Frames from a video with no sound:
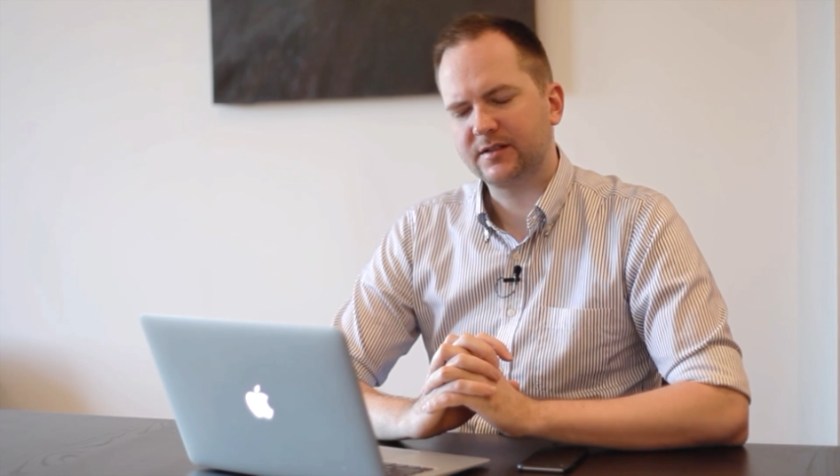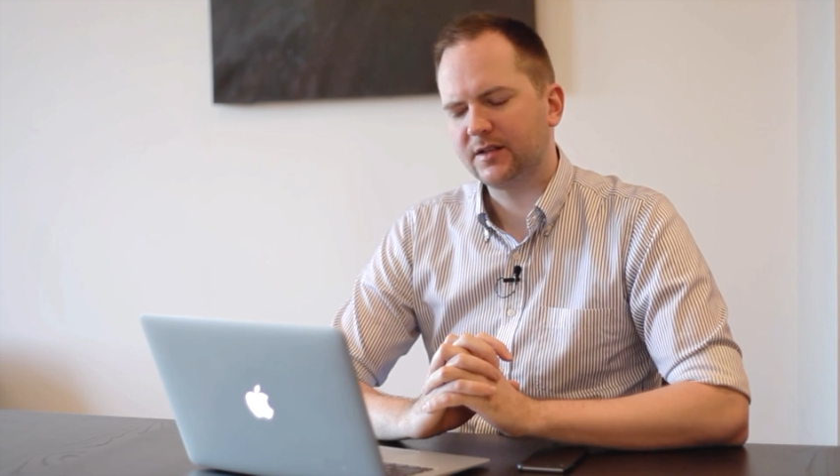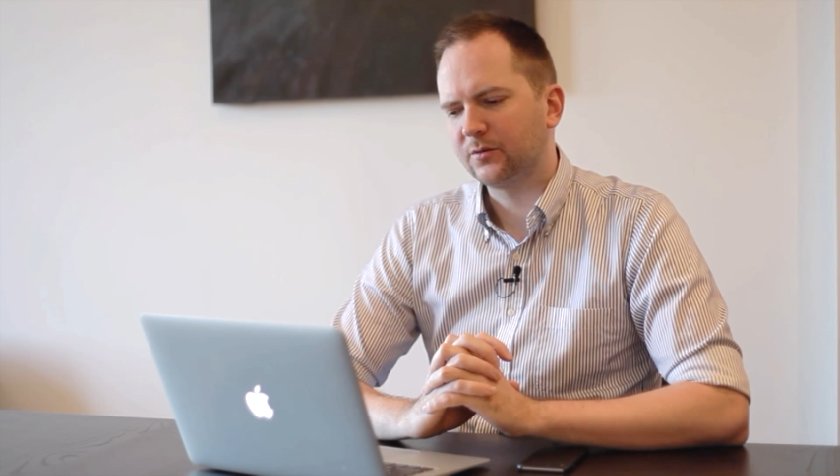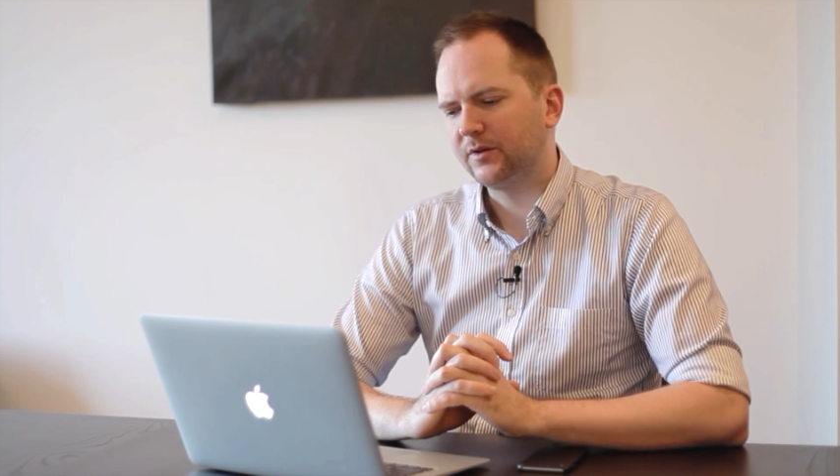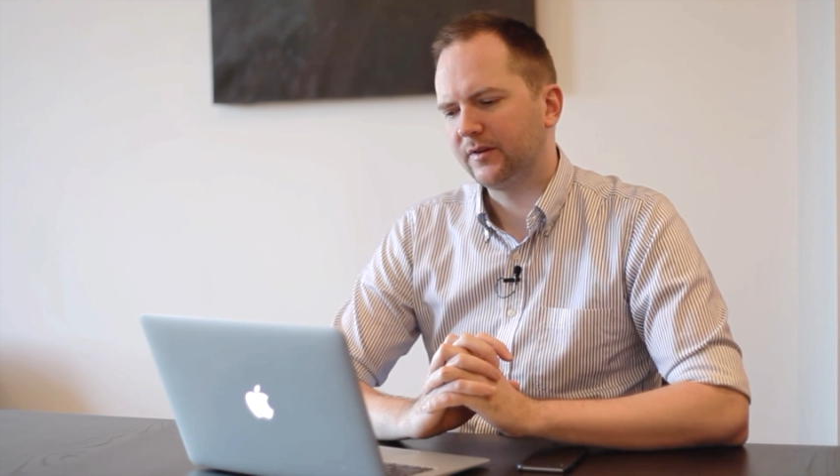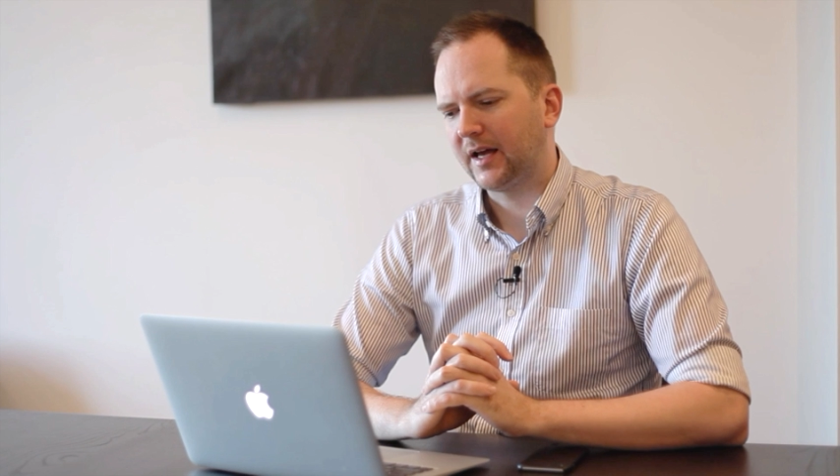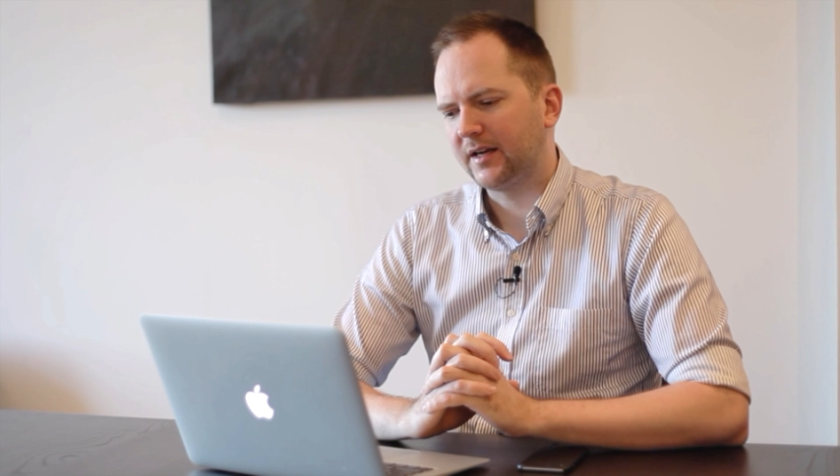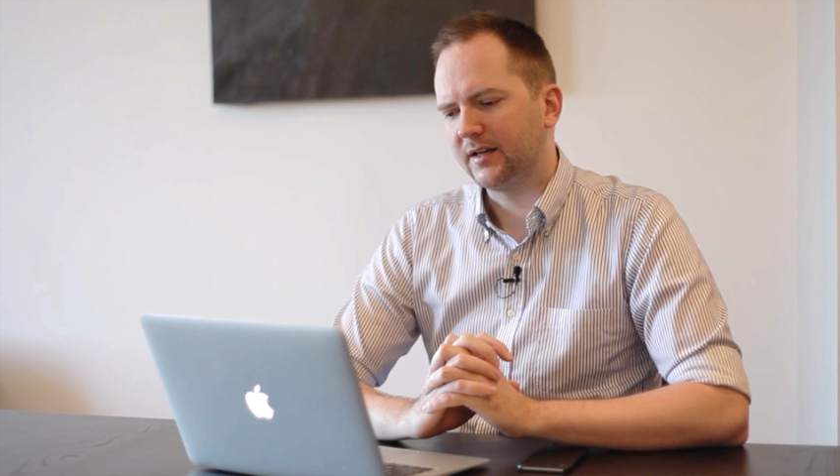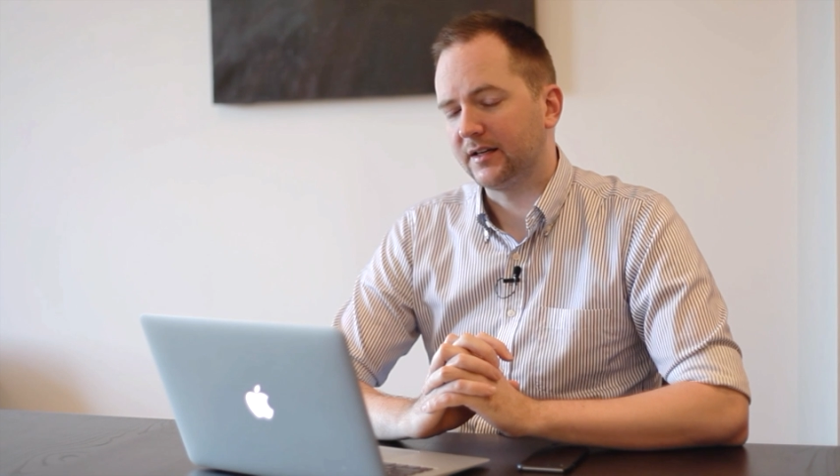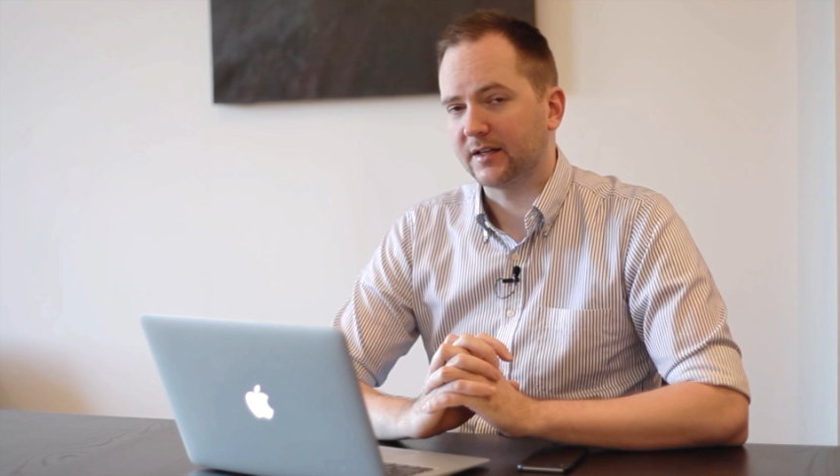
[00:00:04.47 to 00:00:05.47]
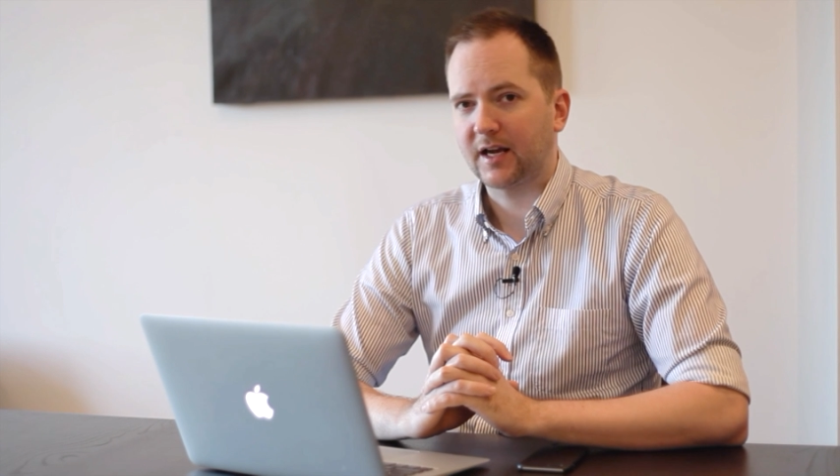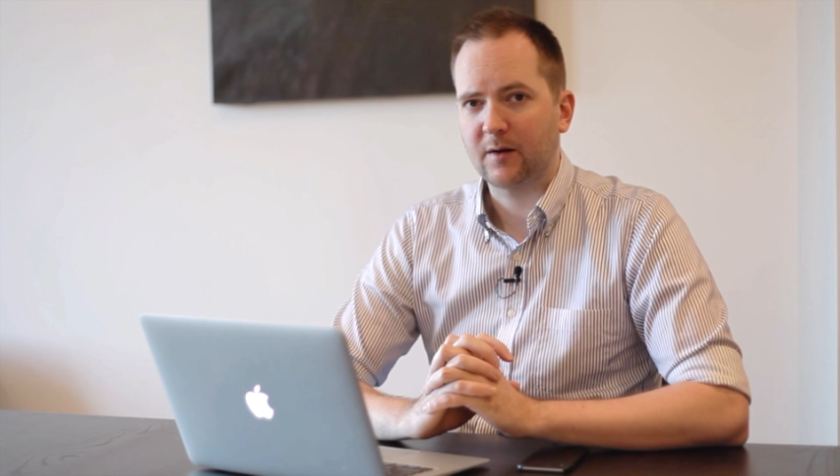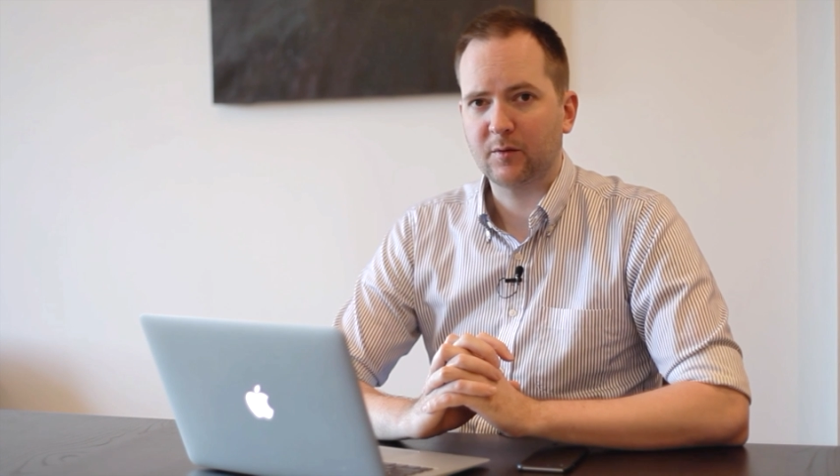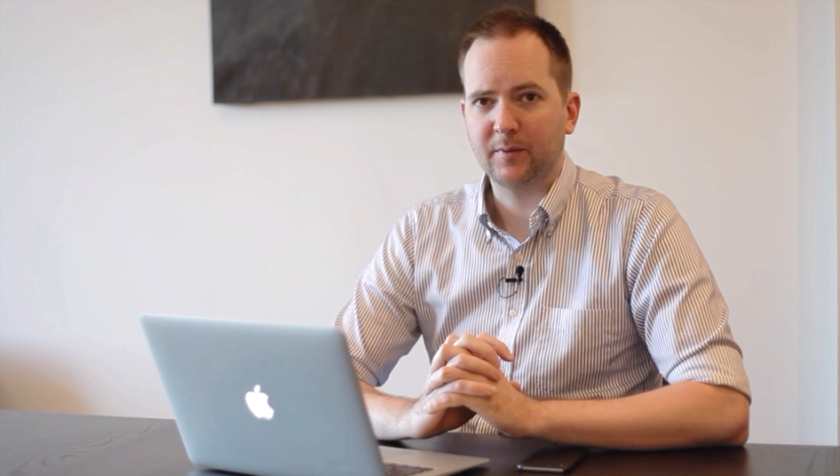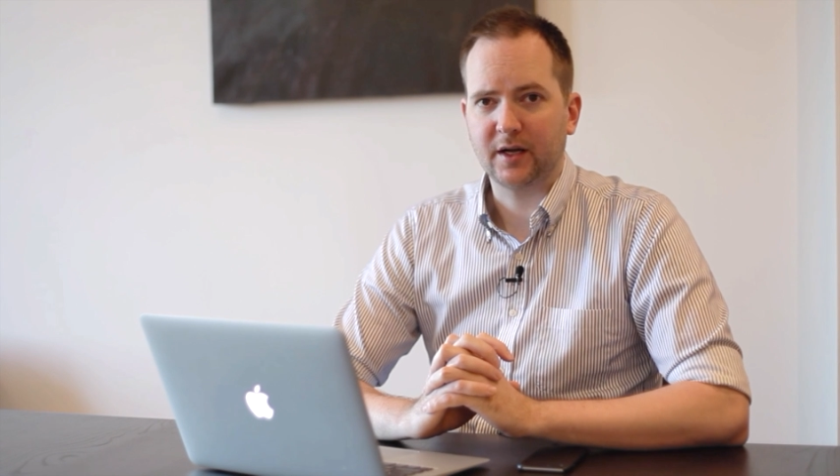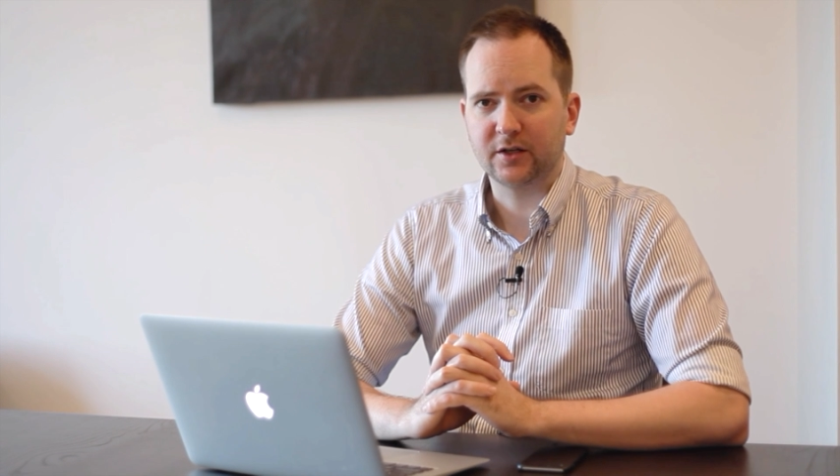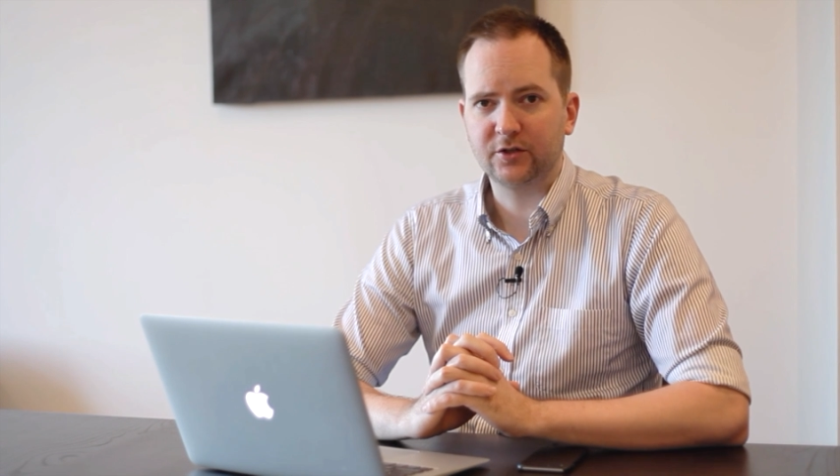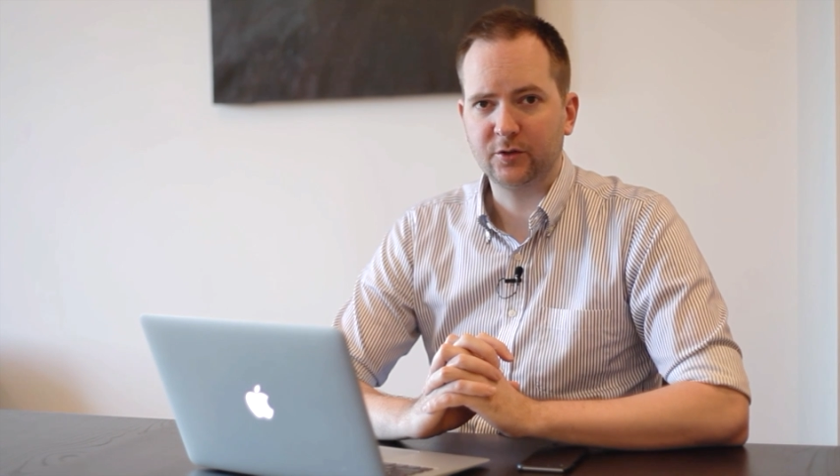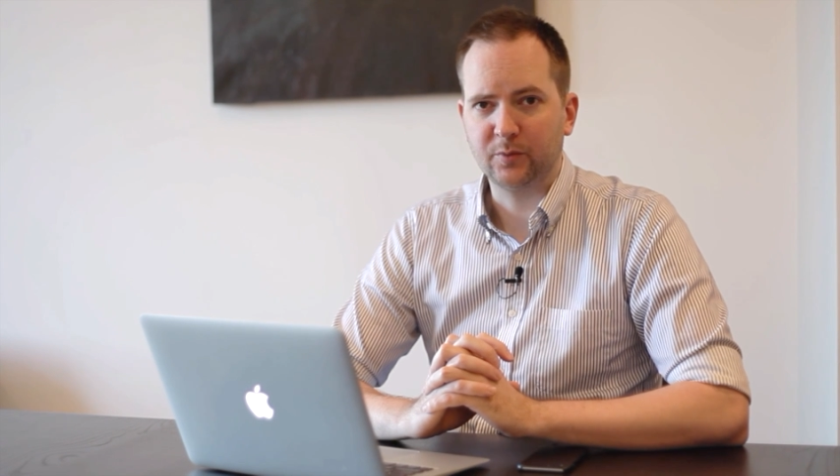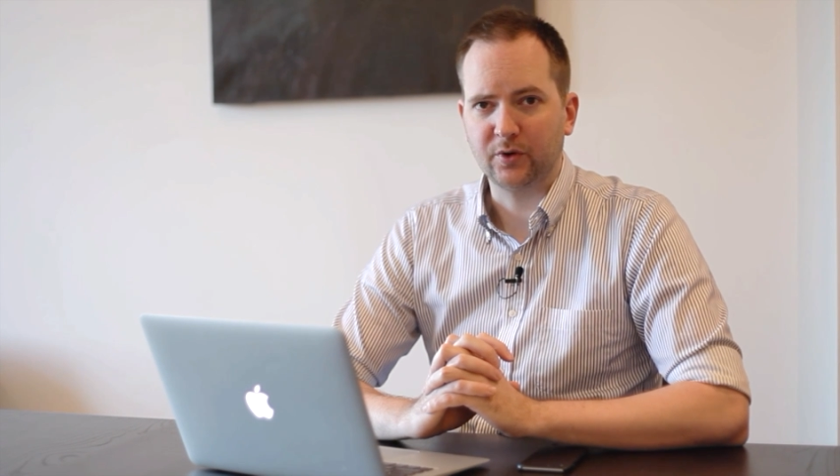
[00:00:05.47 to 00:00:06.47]
that we've added in CameraBag
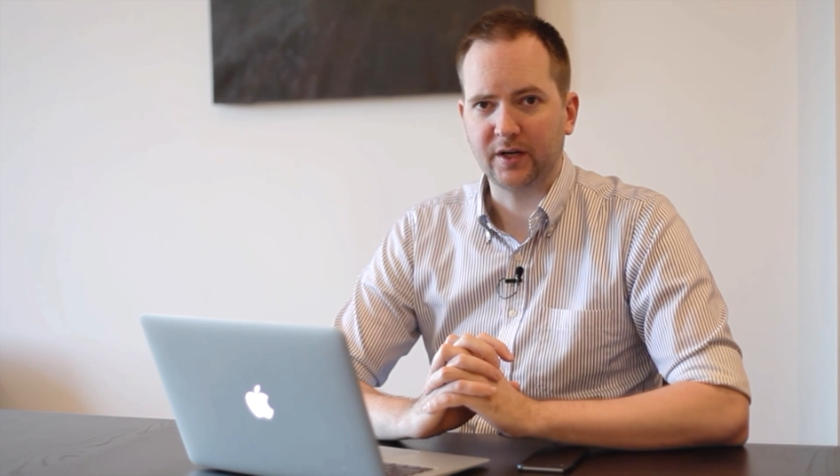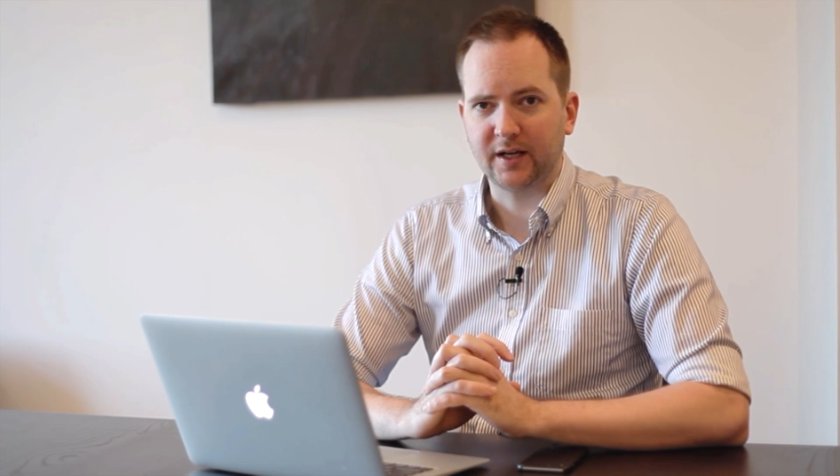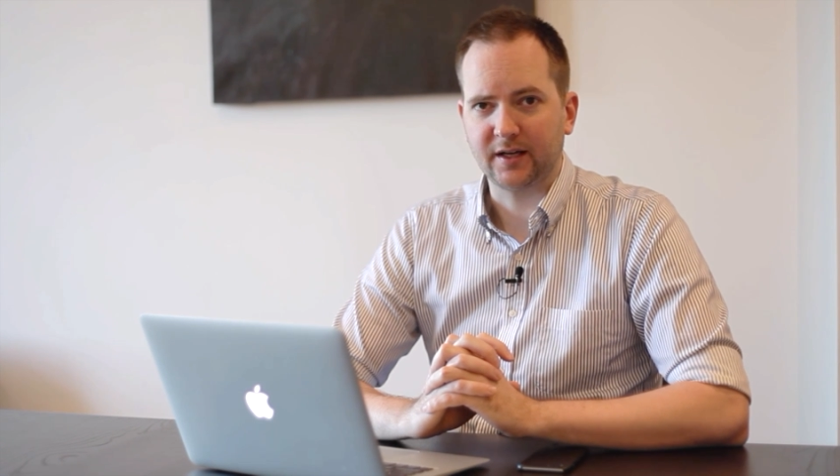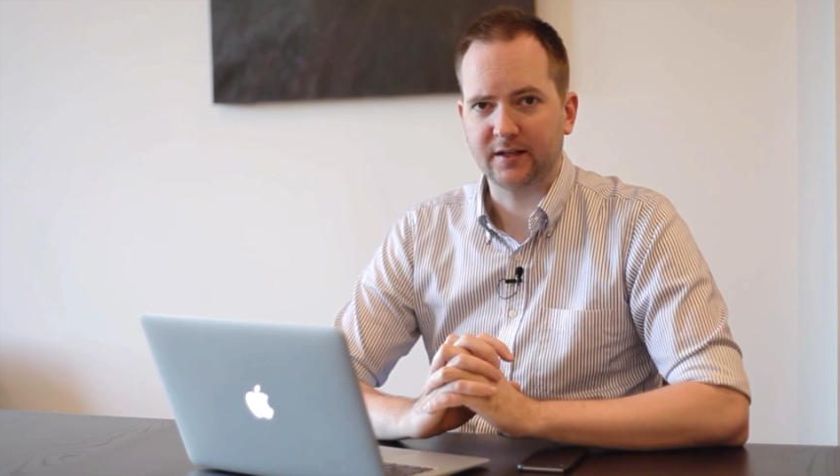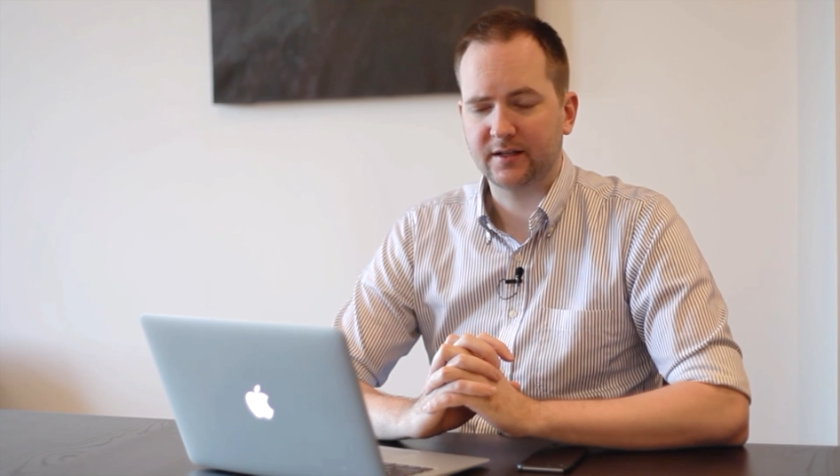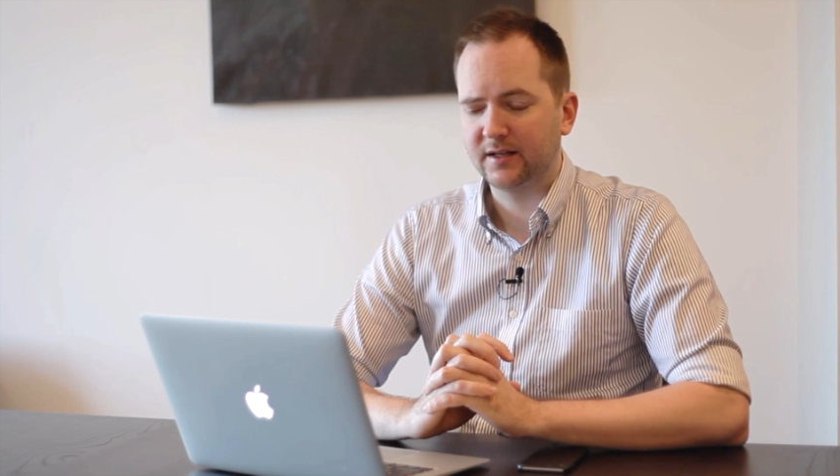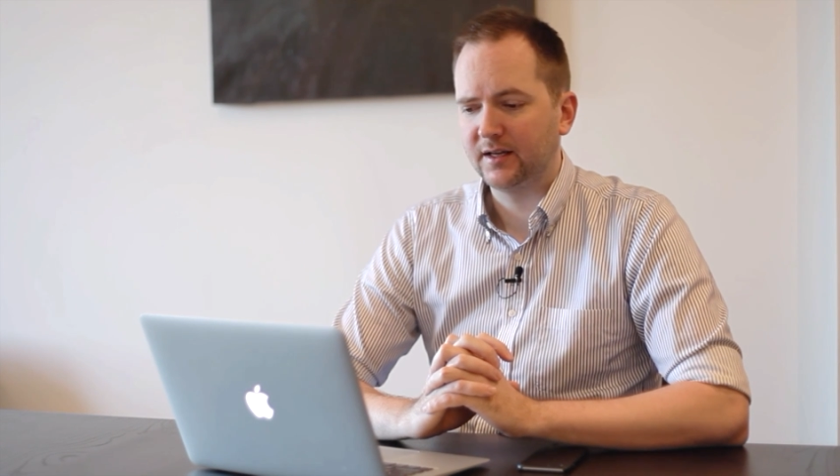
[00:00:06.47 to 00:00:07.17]
2.8.